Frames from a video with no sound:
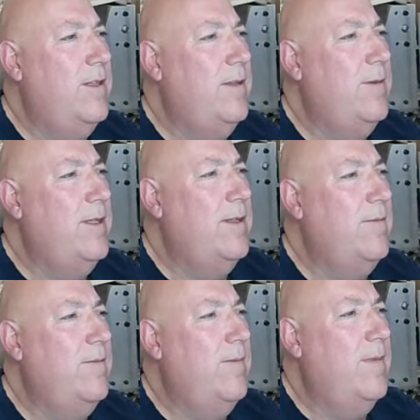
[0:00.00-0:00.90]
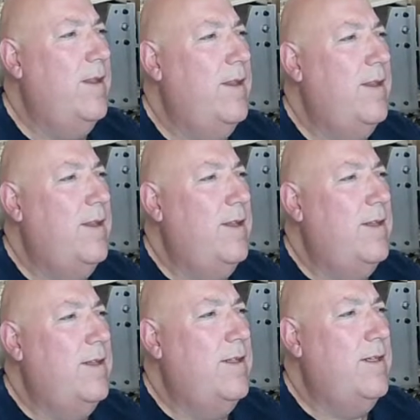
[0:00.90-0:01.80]
at the minute.
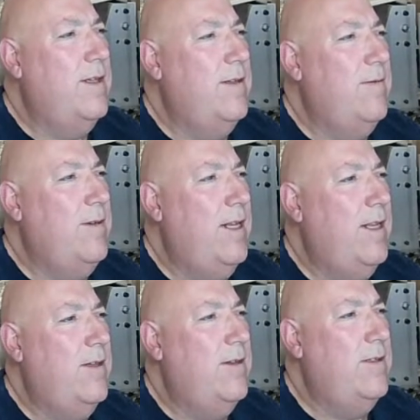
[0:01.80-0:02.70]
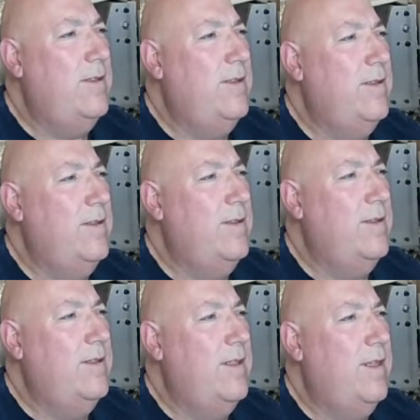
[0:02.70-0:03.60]
So we click on
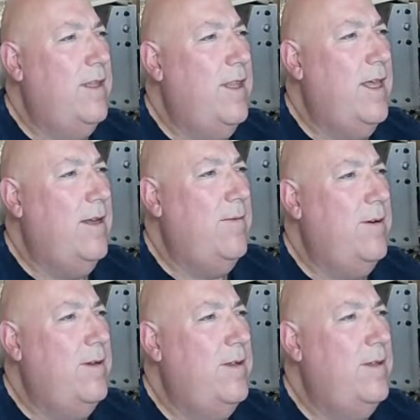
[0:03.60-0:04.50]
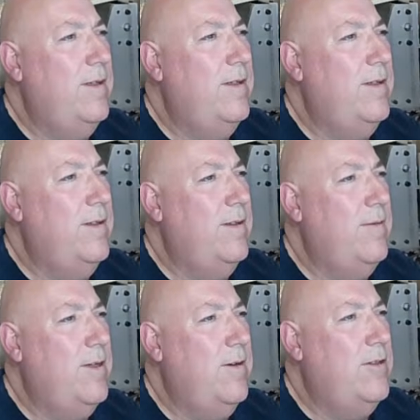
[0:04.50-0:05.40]
that one, and we
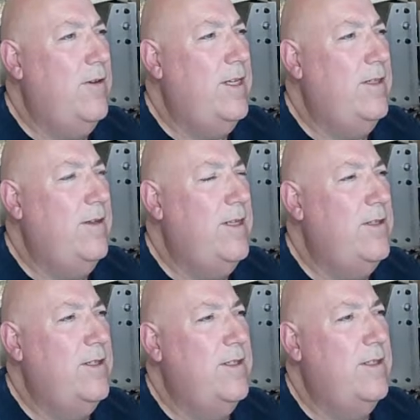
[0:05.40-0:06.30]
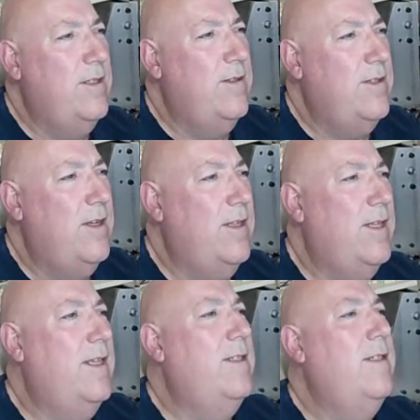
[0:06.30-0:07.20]
go straight to engine, so it's not
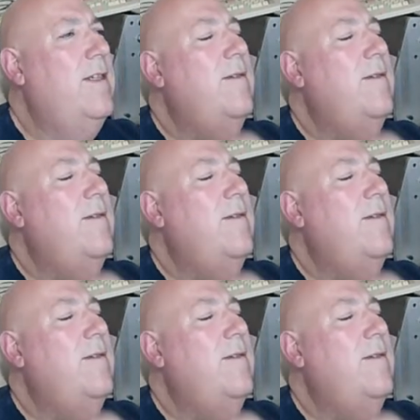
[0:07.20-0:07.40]
that, is it?